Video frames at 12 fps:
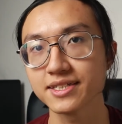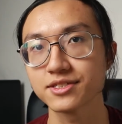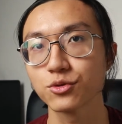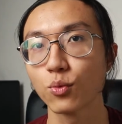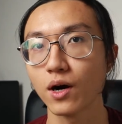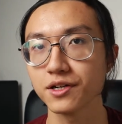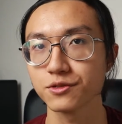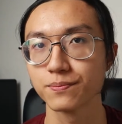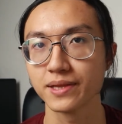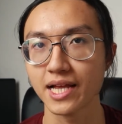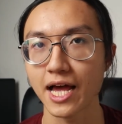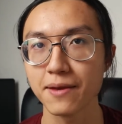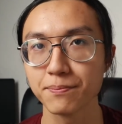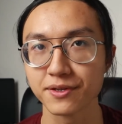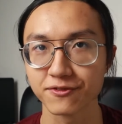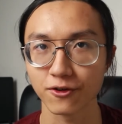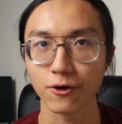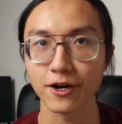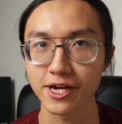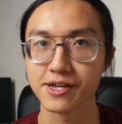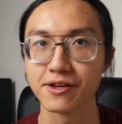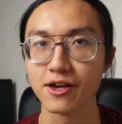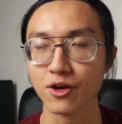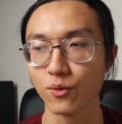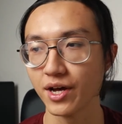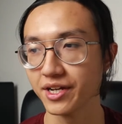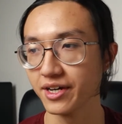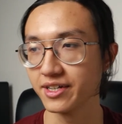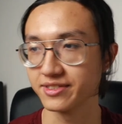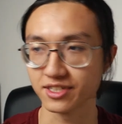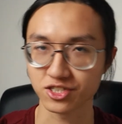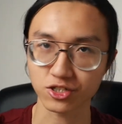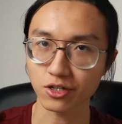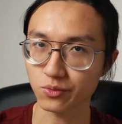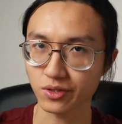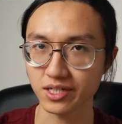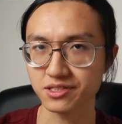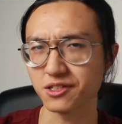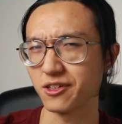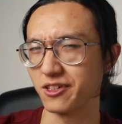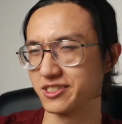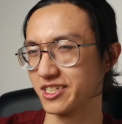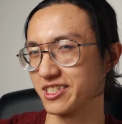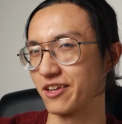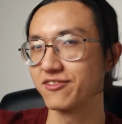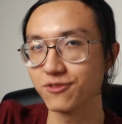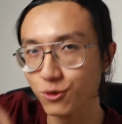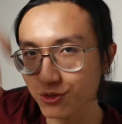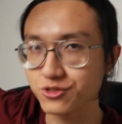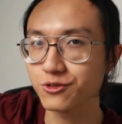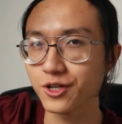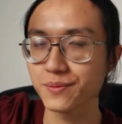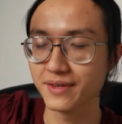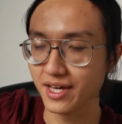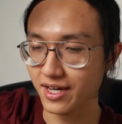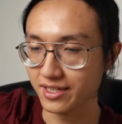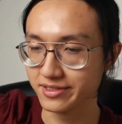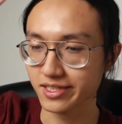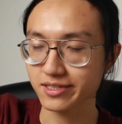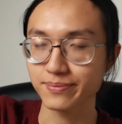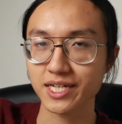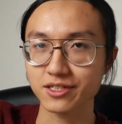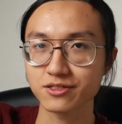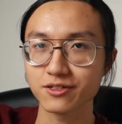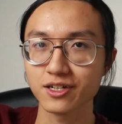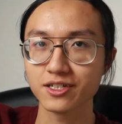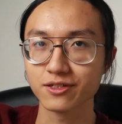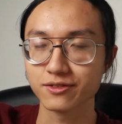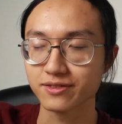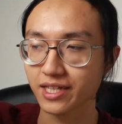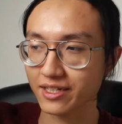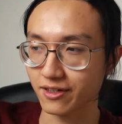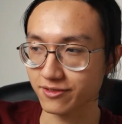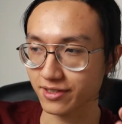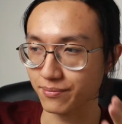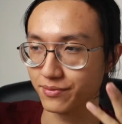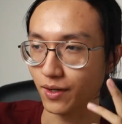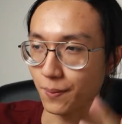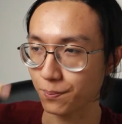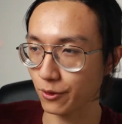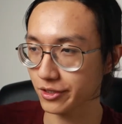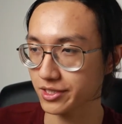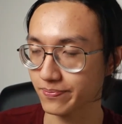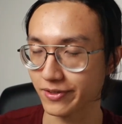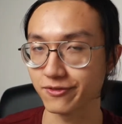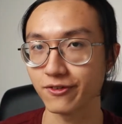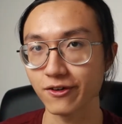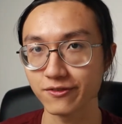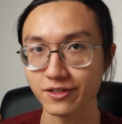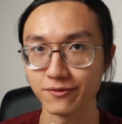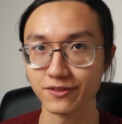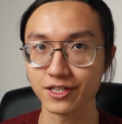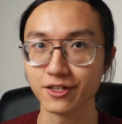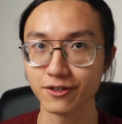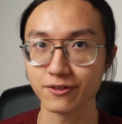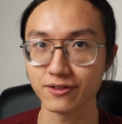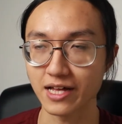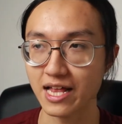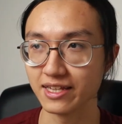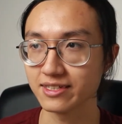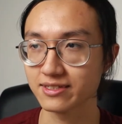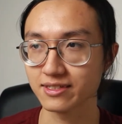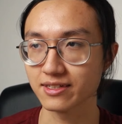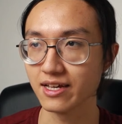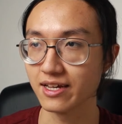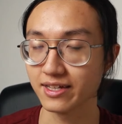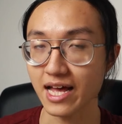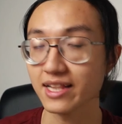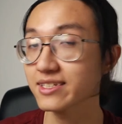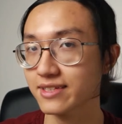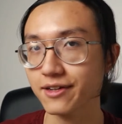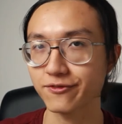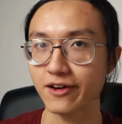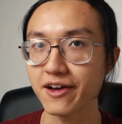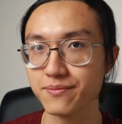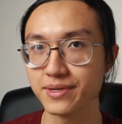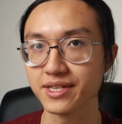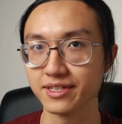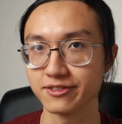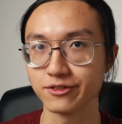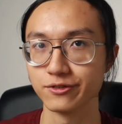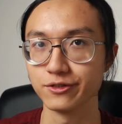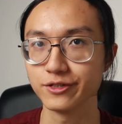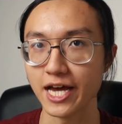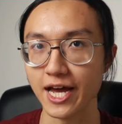is you want to plan beforehand, whether it's a short one or just a full script. Just make sure you think of some dot points before the video, at least take 5 minutes to do